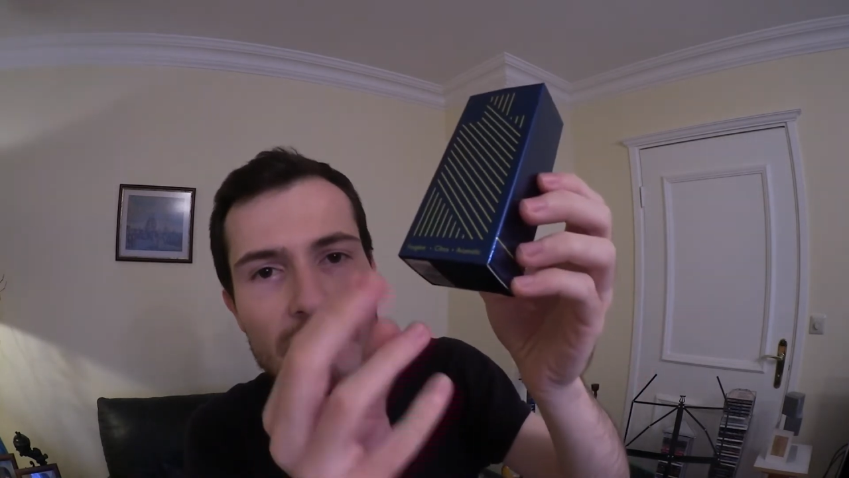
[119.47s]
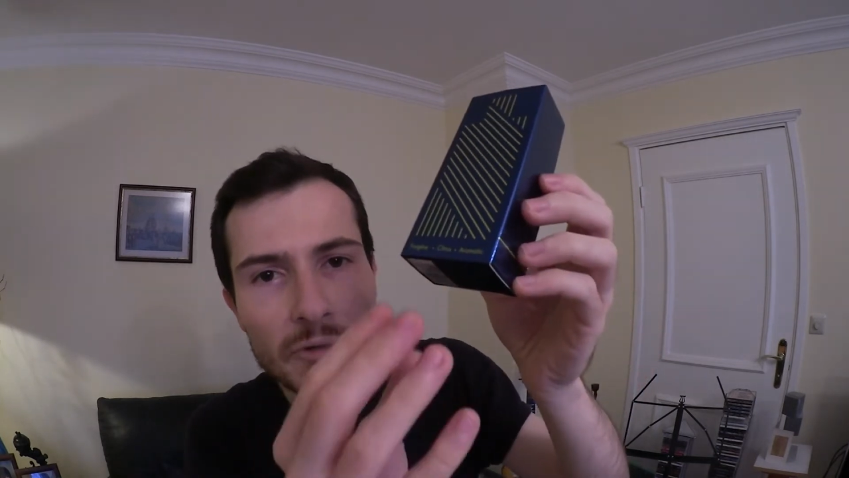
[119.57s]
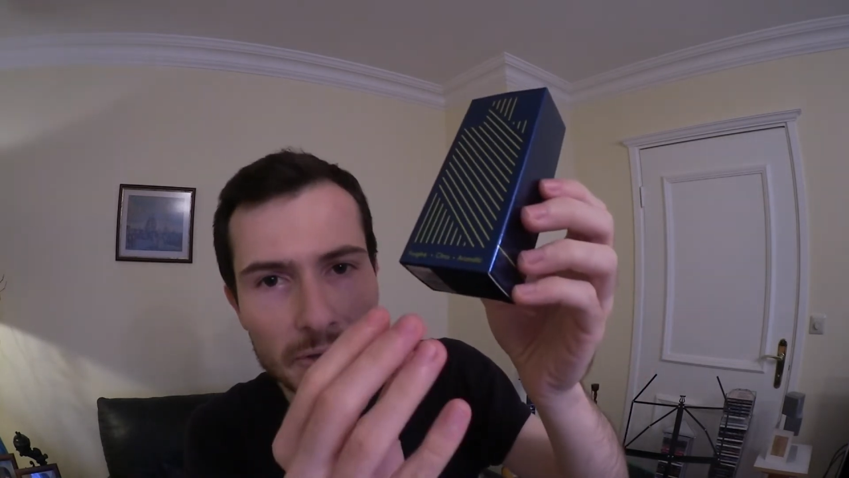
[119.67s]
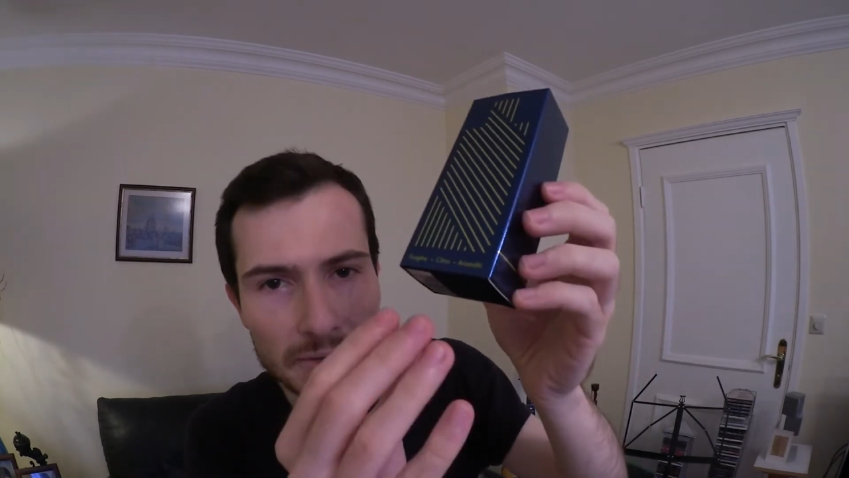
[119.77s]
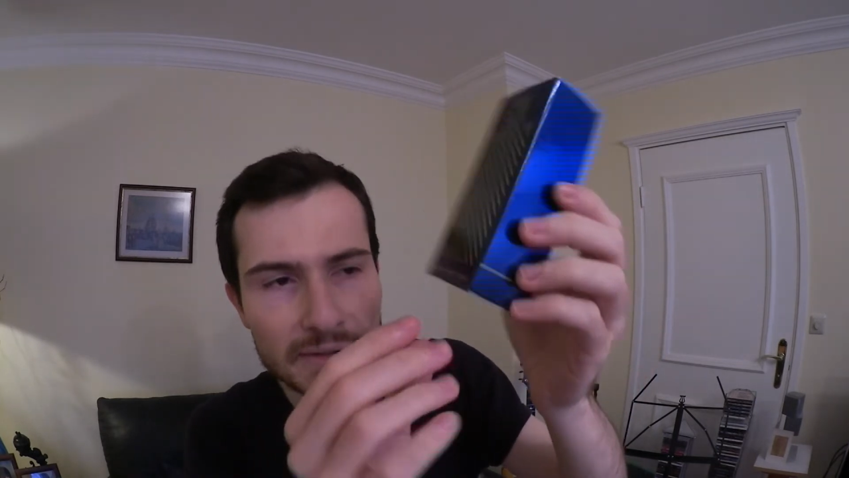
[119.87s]

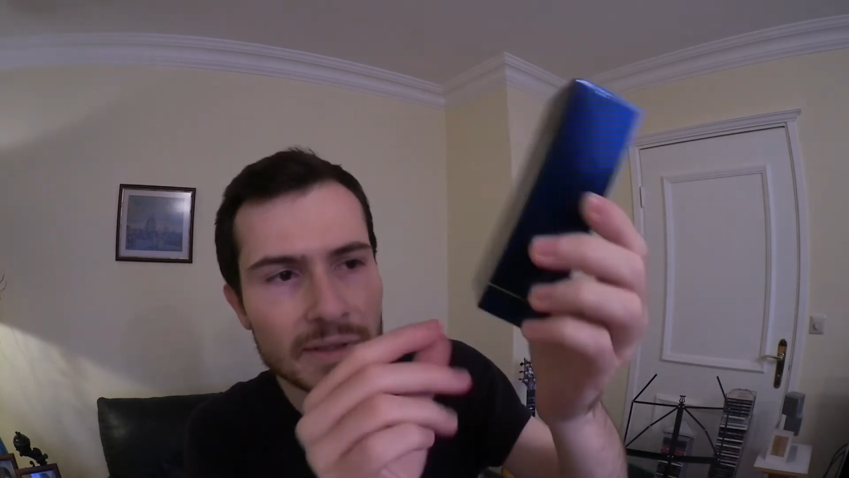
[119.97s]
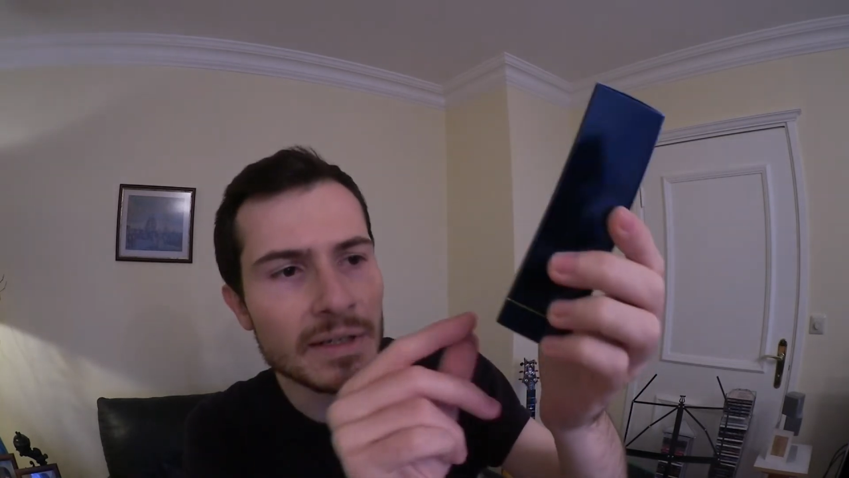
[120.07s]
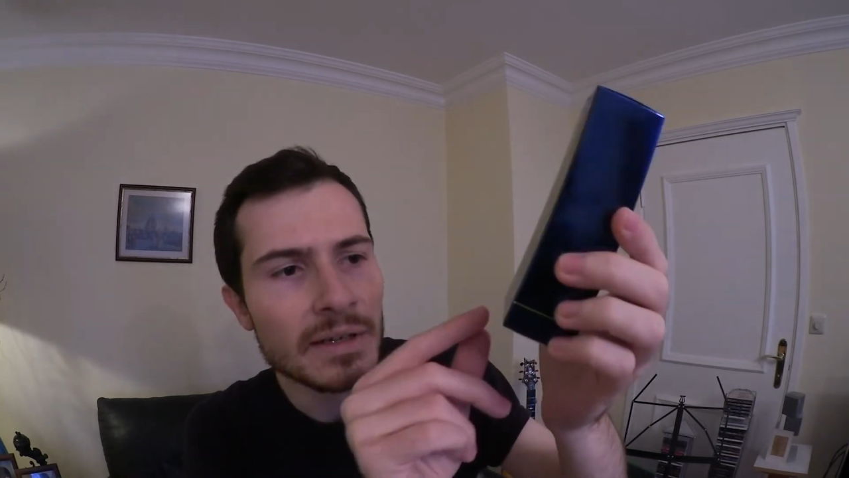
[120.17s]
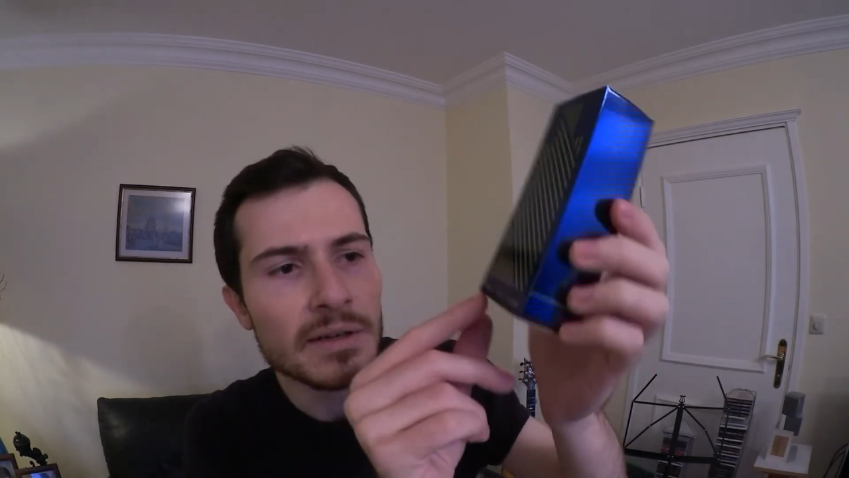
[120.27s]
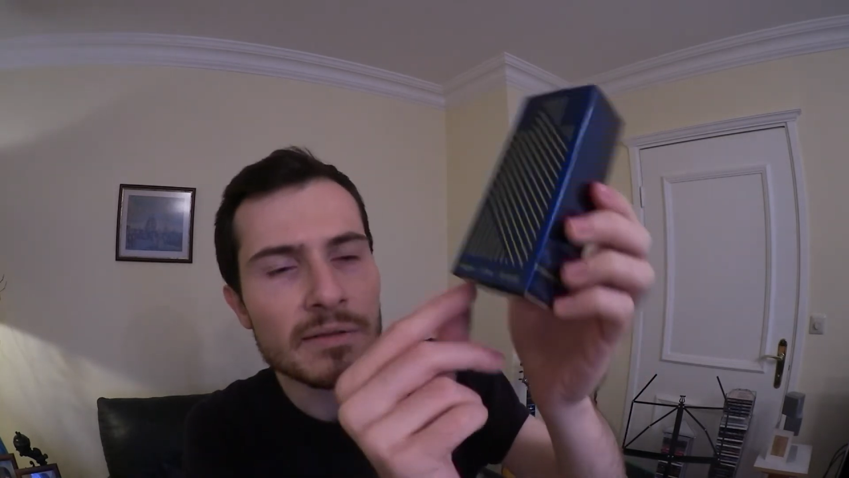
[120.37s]
words:
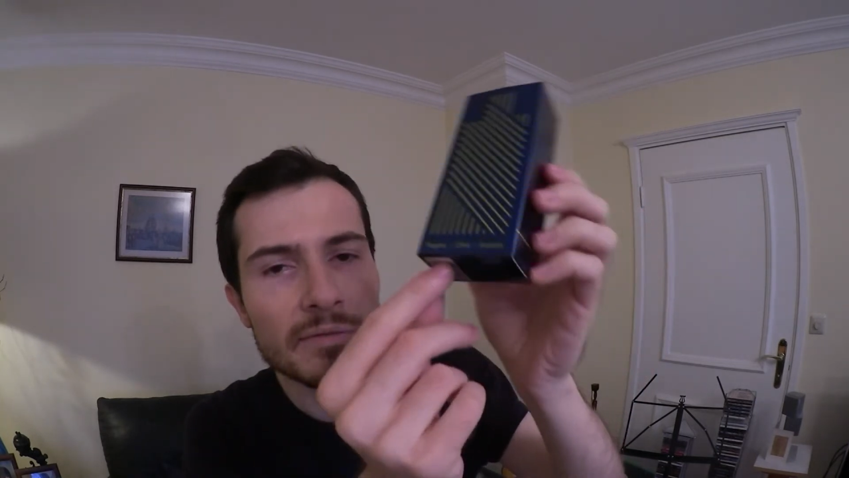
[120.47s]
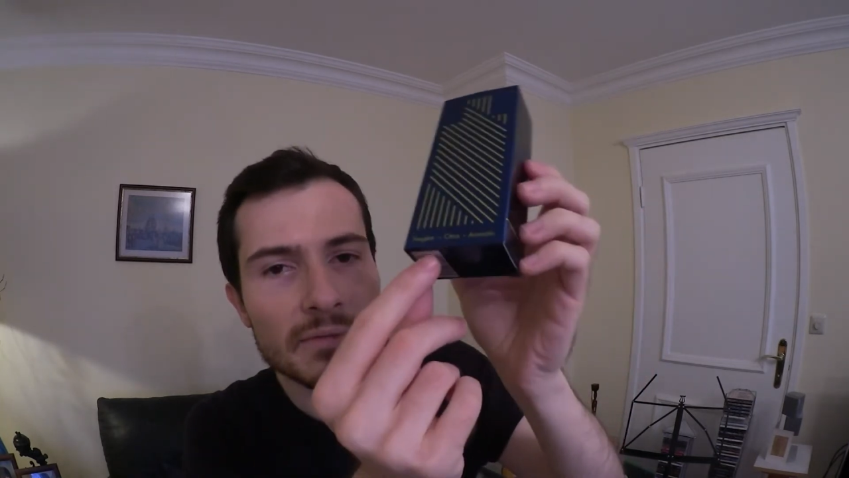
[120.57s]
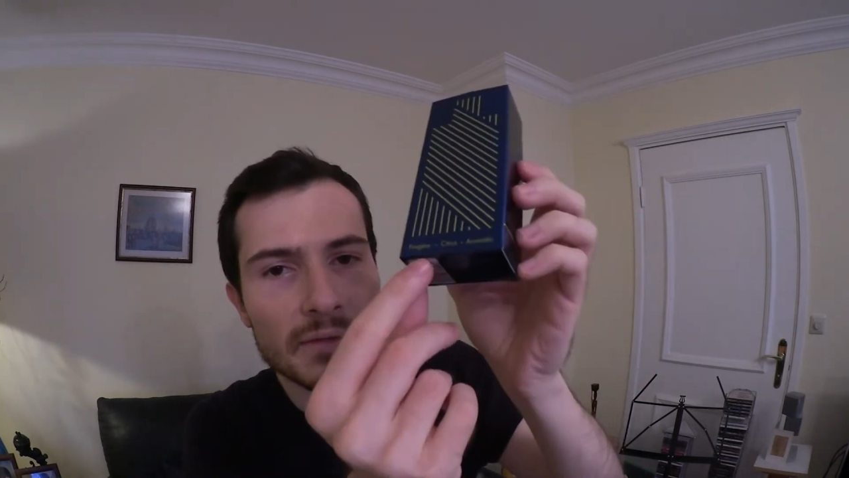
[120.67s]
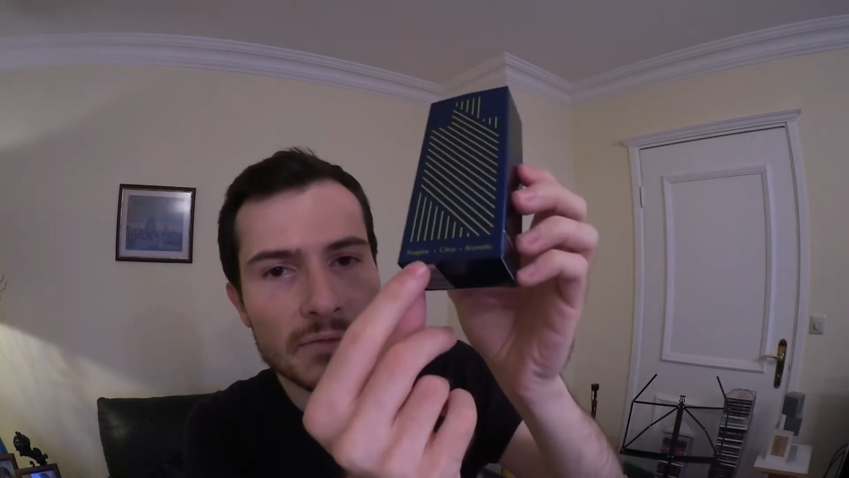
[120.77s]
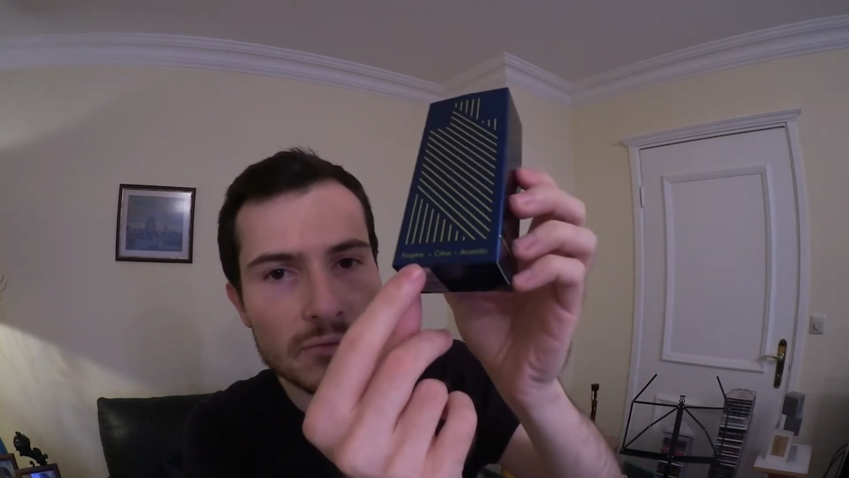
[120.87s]

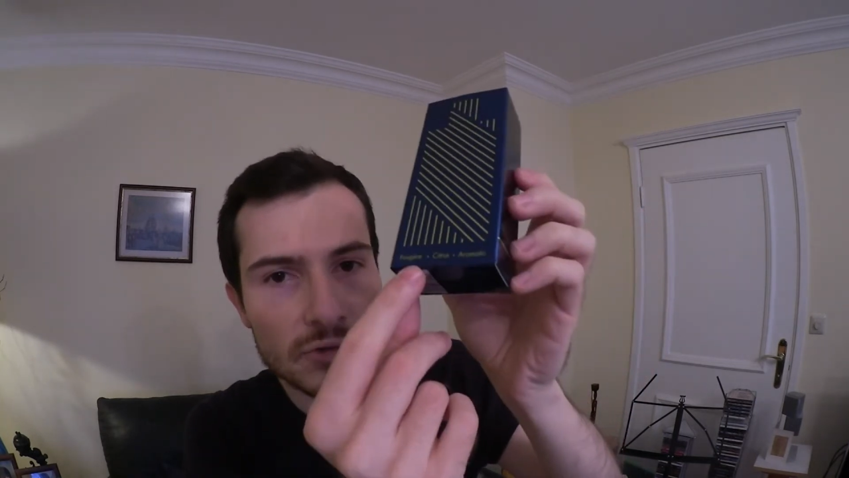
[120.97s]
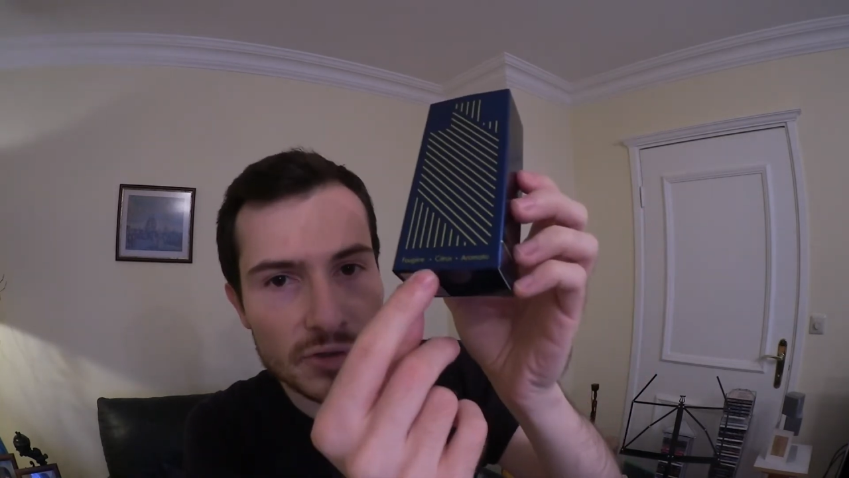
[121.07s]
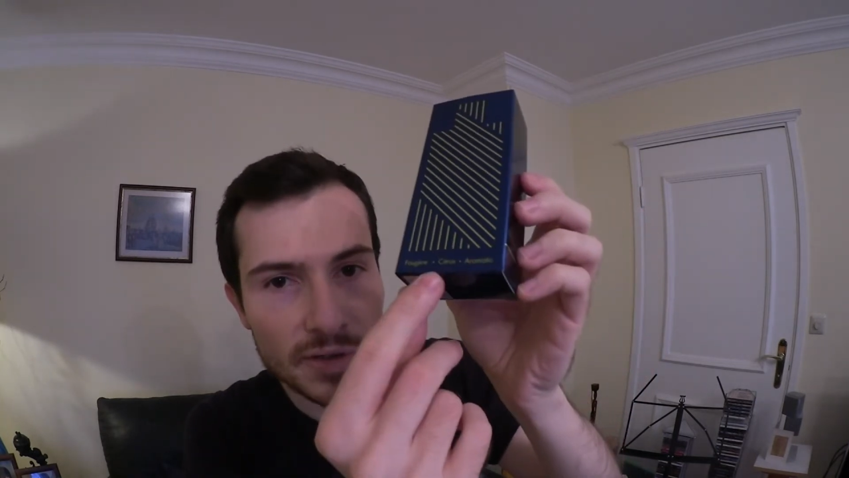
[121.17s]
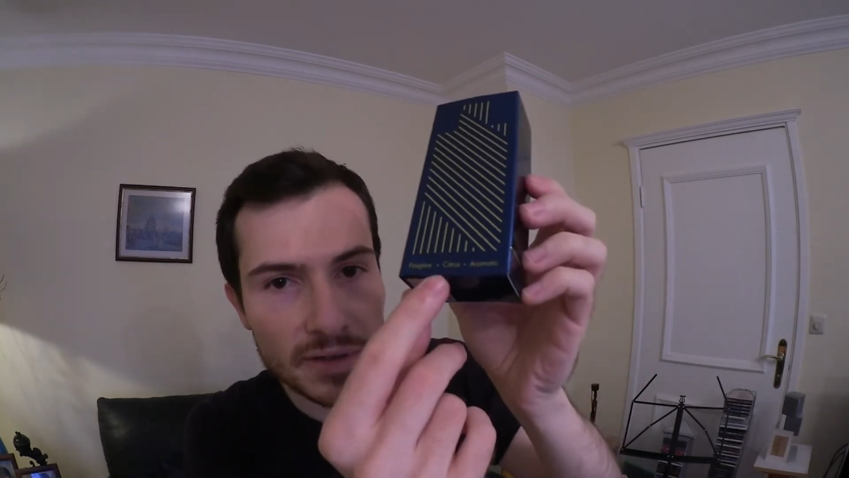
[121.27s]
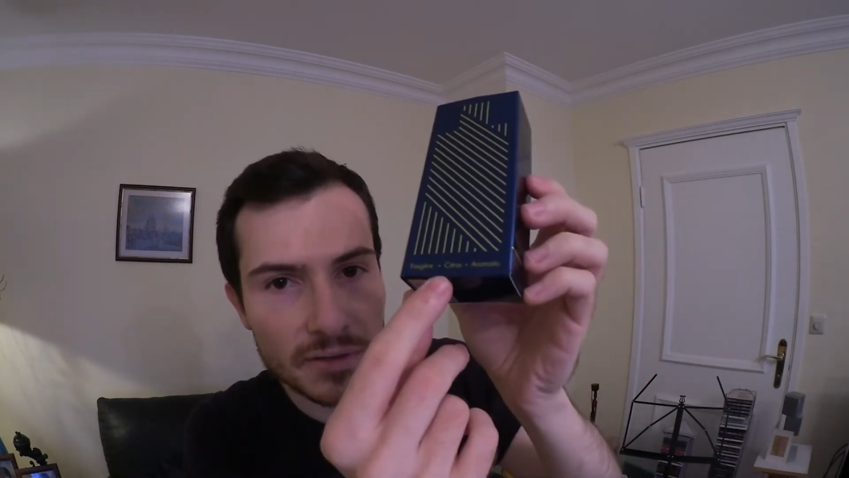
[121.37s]

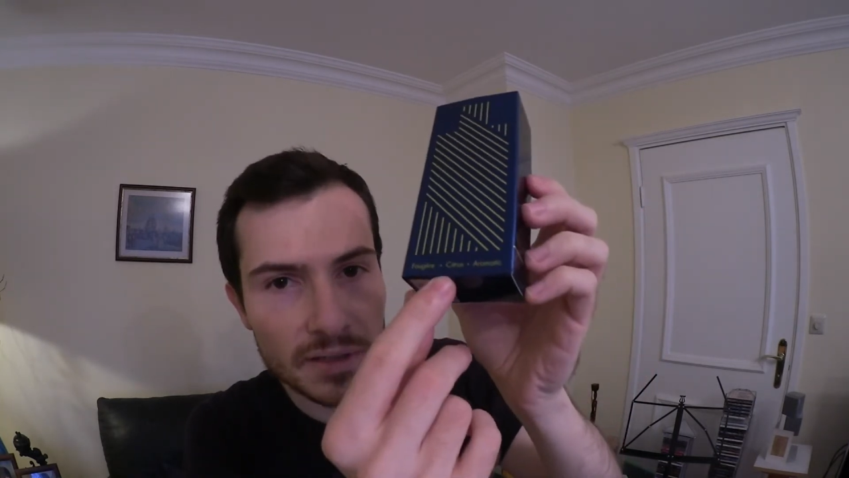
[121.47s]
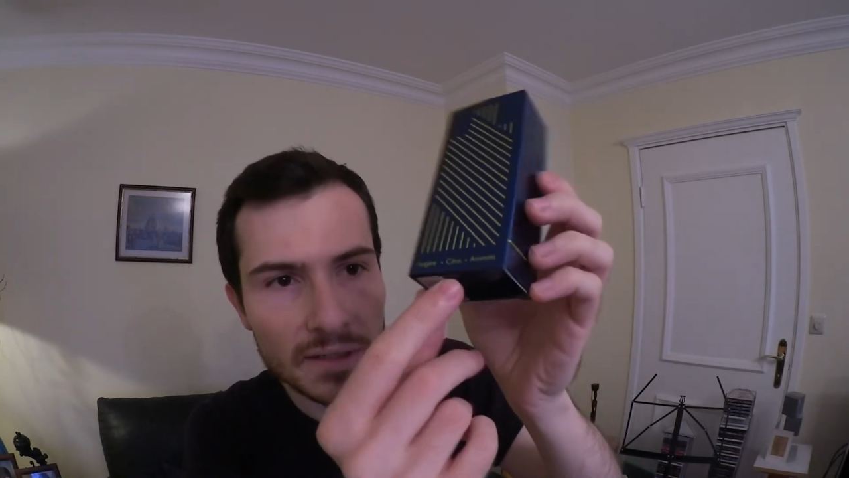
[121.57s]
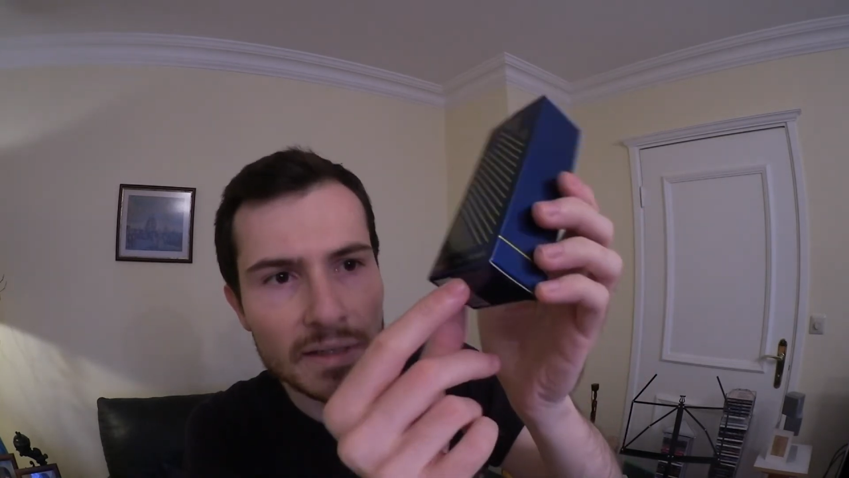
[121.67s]
fougere,